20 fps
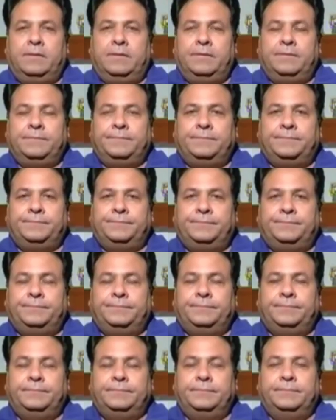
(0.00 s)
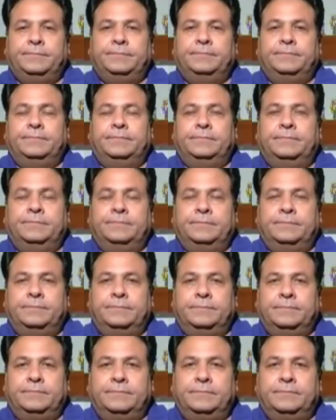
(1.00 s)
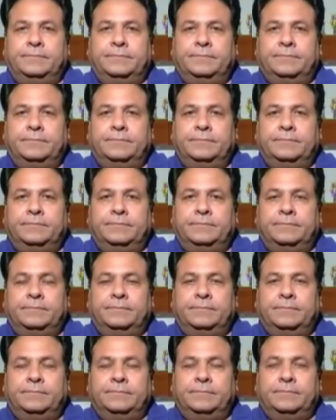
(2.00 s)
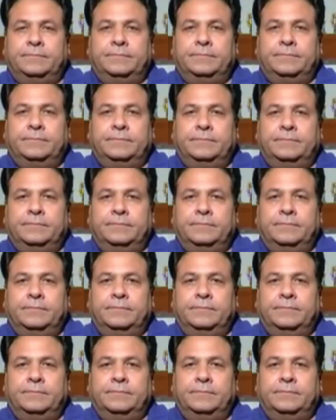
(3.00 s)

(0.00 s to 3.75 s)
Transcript: No words are spoken by the person on screen.